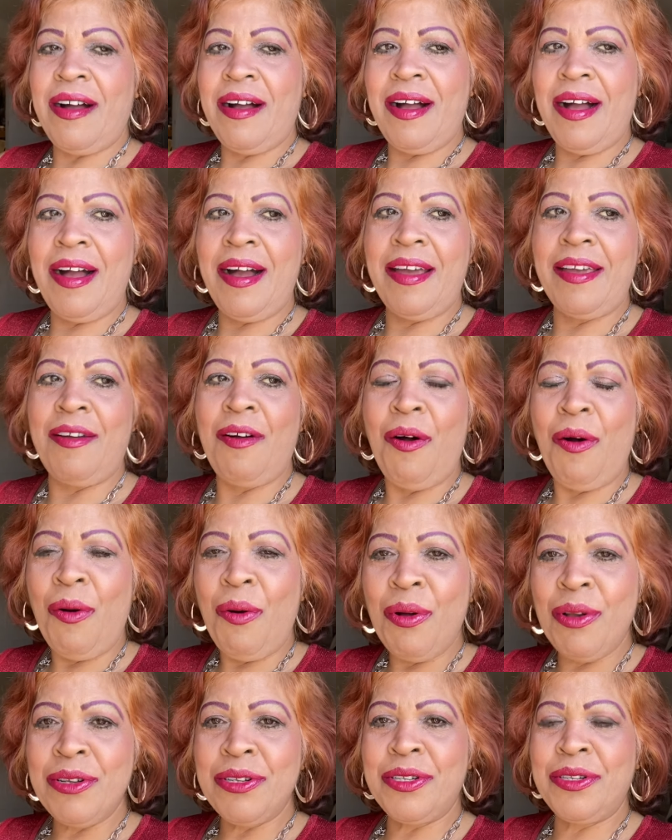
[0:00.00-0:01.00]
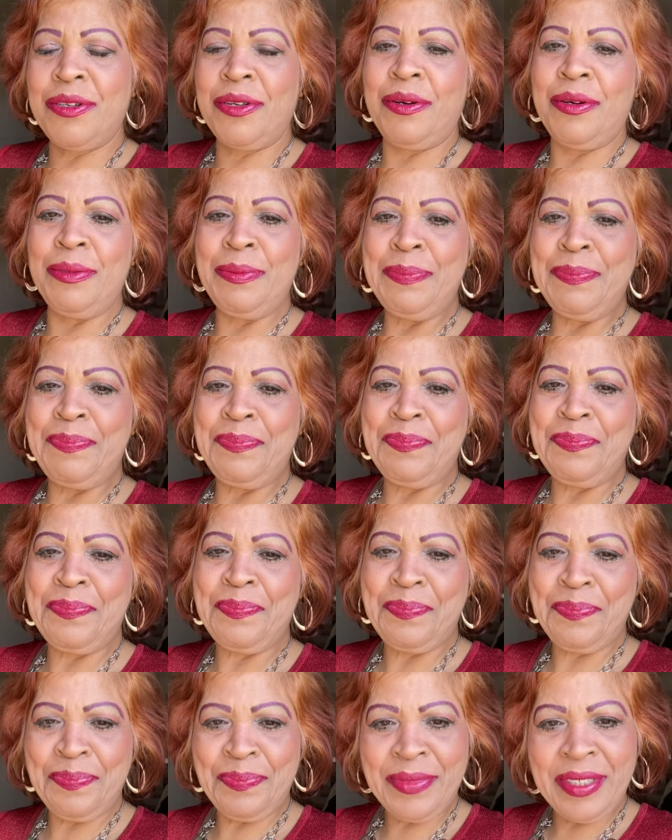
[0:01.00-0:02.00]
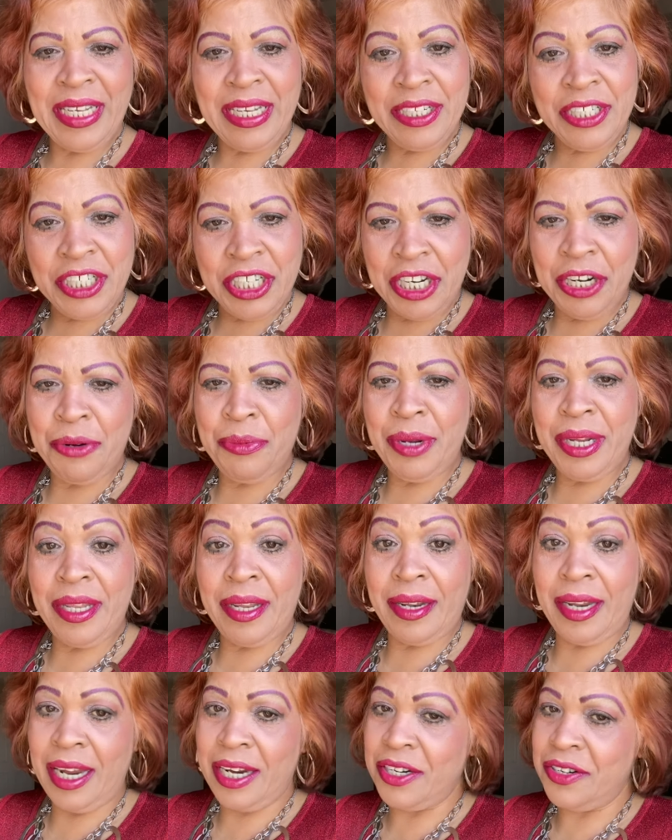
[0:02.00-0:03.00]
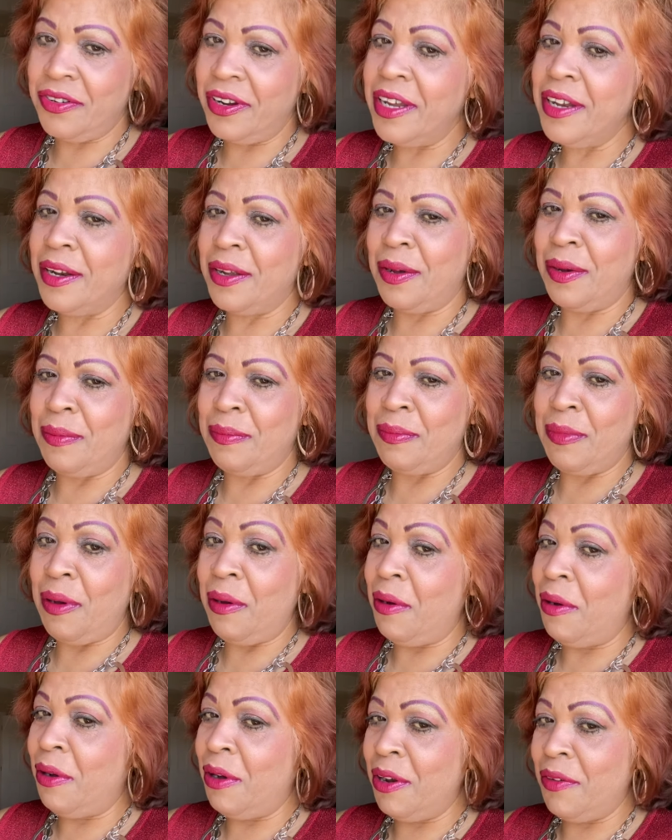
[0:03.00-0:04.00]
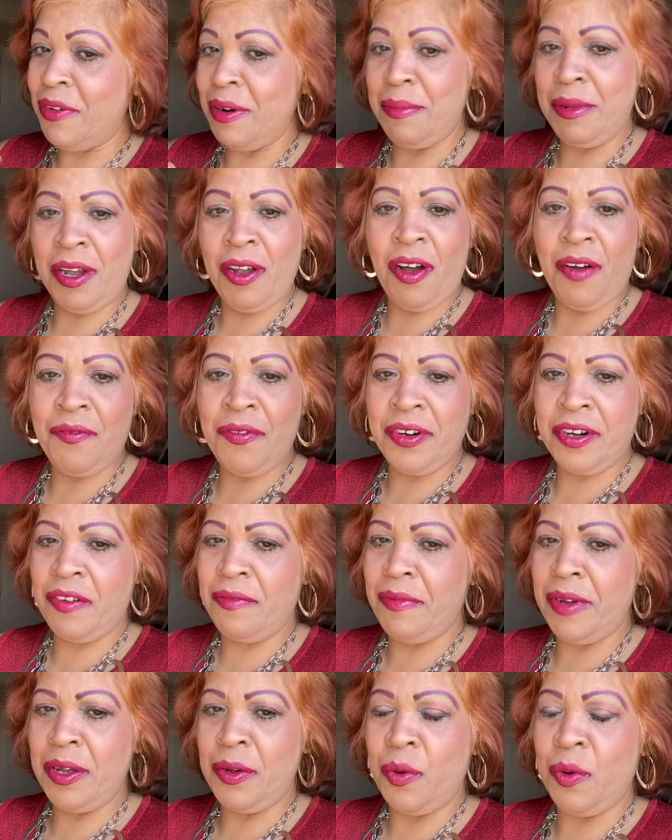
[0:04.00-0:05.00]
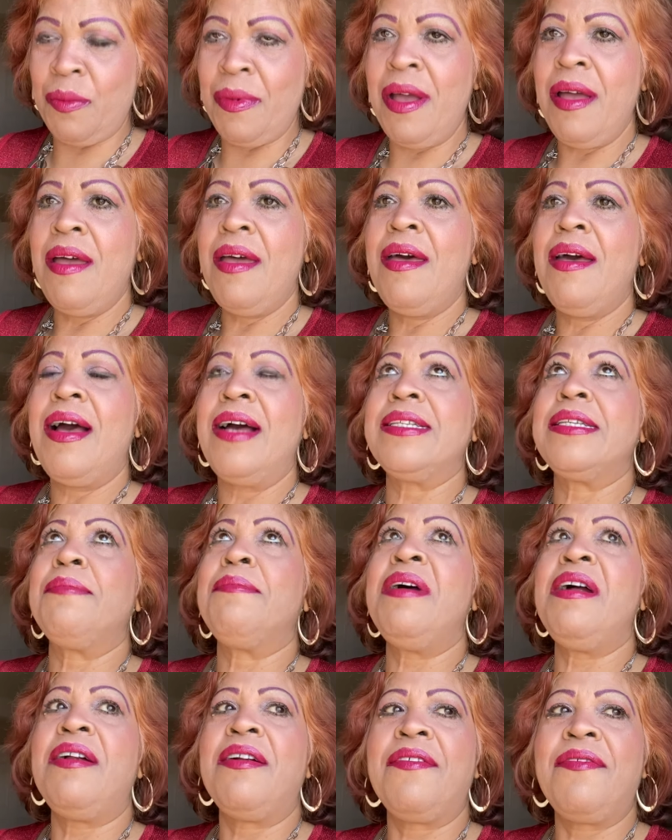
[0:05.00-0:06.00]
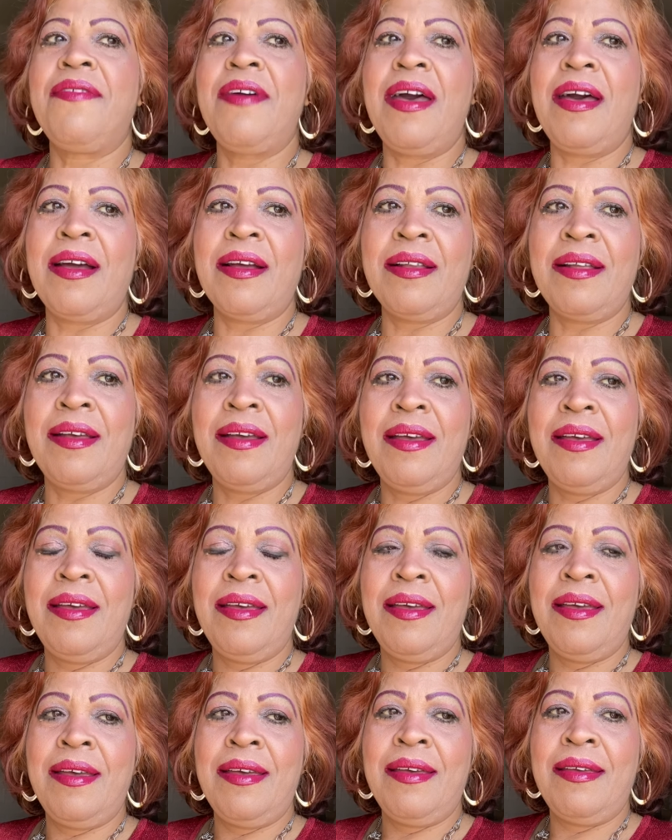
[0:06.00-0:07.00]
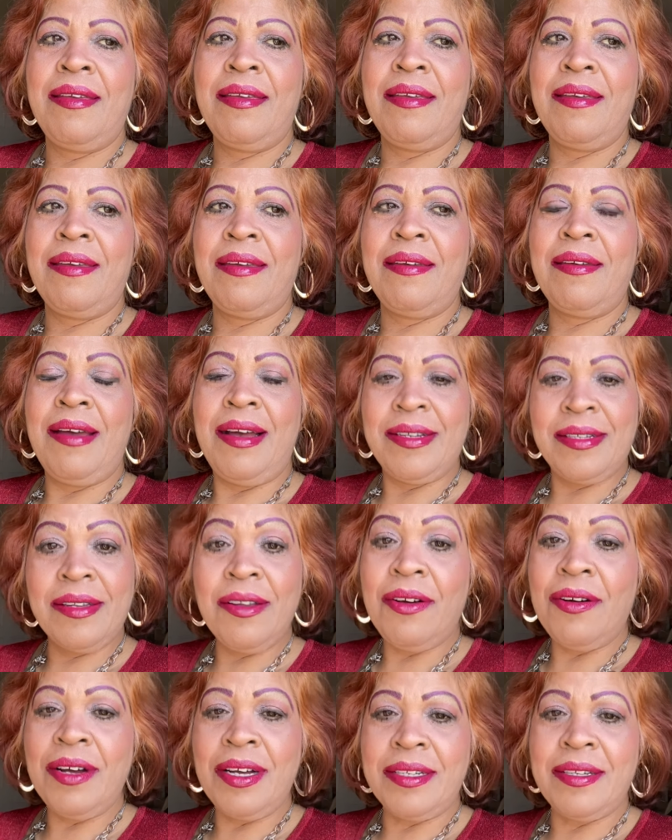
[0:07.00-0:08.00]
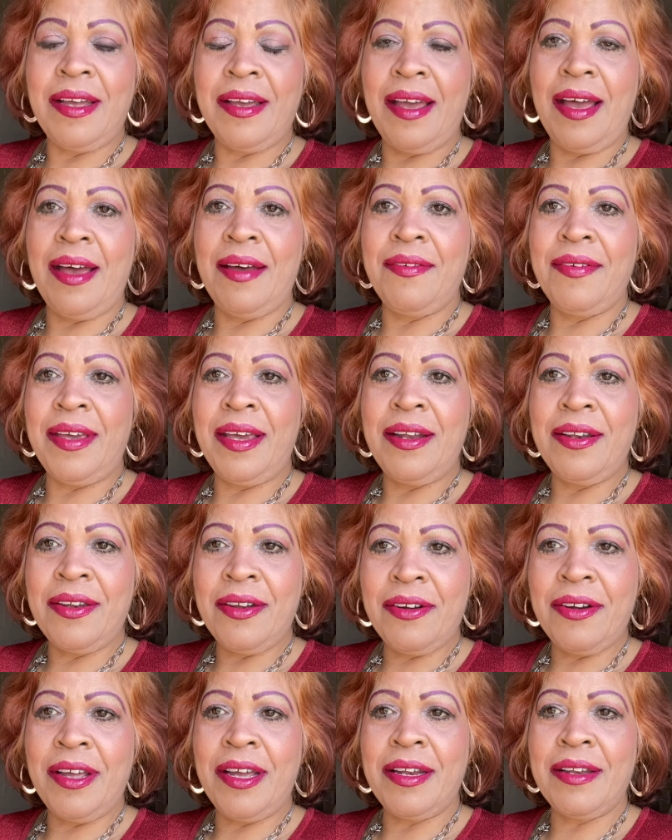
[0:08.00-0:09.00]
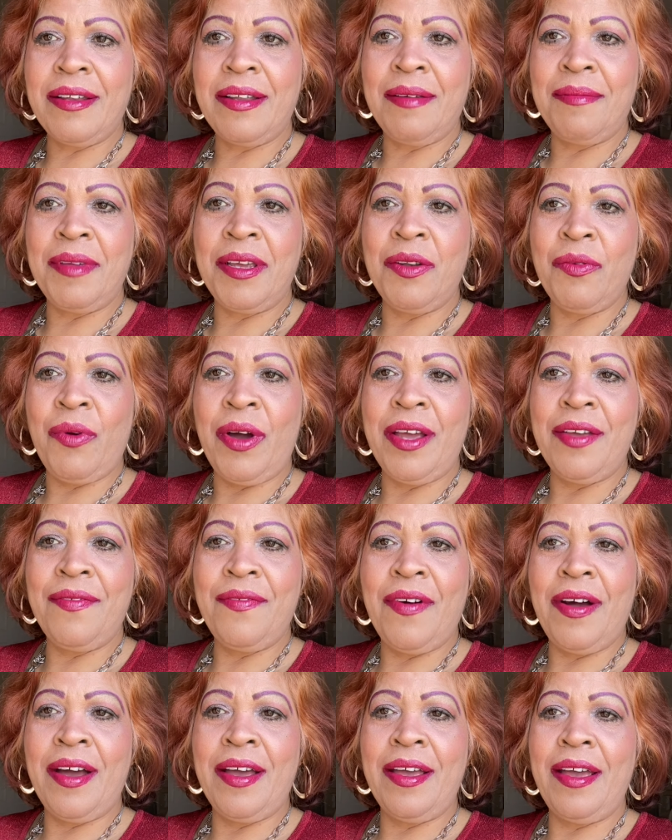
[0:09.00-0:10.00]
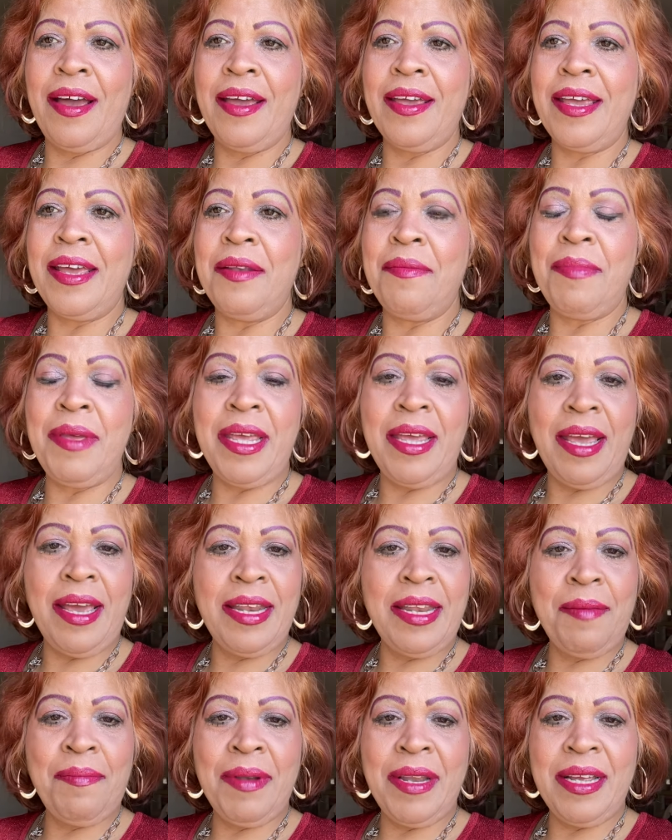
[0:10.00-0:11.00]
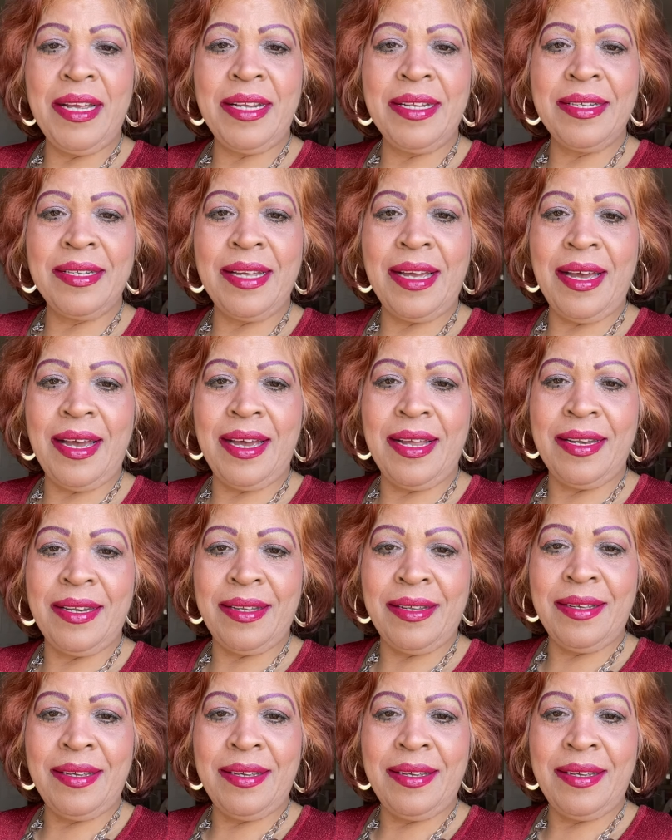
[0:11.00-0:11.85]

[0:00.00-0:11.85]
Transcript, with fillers: I also can generate that extra income, all from the comfort of my home. As a matter of fact, as long as I have internet, I mean Wi-Fi, I can be any place and